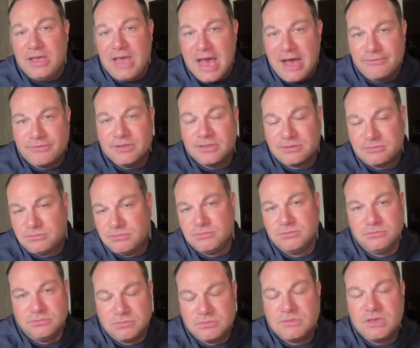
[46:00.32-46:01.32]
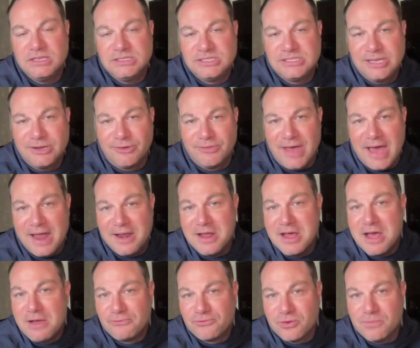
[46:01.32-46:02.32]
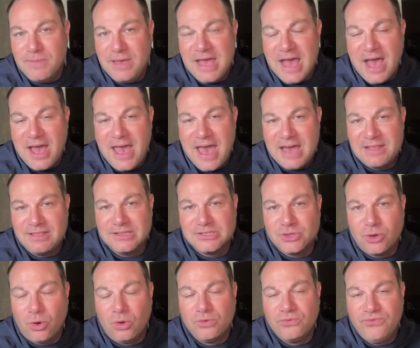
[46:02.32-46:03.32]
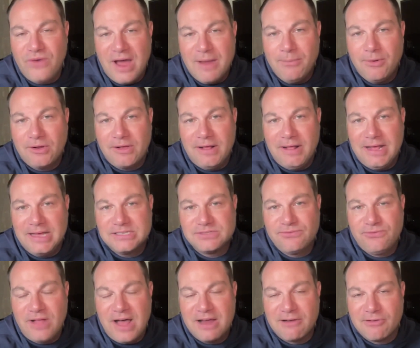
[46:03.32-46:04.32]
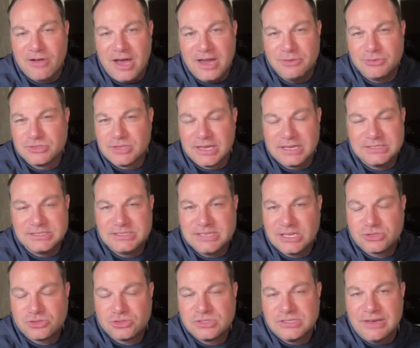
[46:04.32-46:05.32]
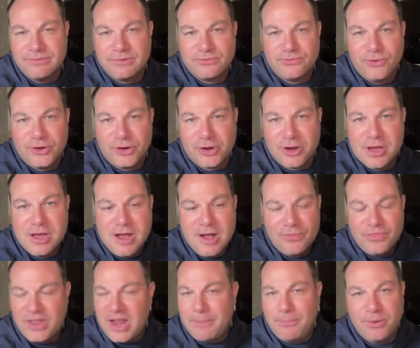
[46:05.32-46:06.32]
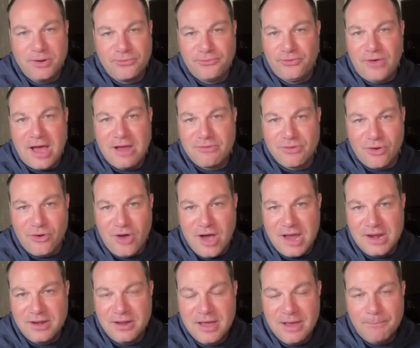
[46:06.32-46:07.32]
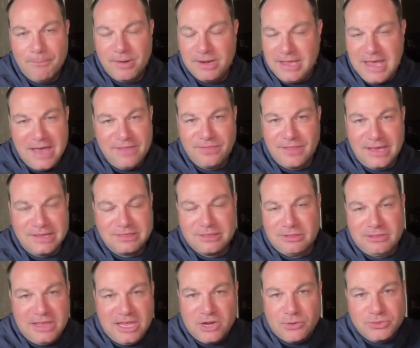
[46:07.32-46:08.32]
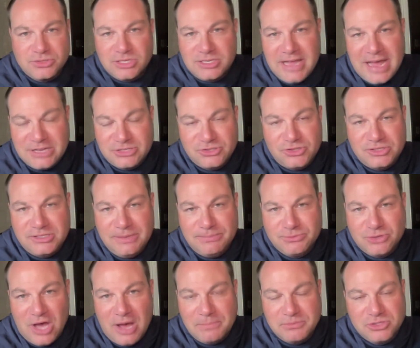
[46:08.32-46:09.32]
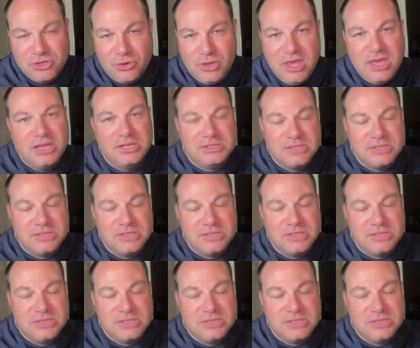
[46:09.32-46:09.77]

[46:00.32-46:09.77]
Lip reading: have to consider that. For me, I had this old fiberglass fly rod. It was like a 6 or 7 footer that I put a fly reel on, but again, like, the leader was attached to the tip top, so he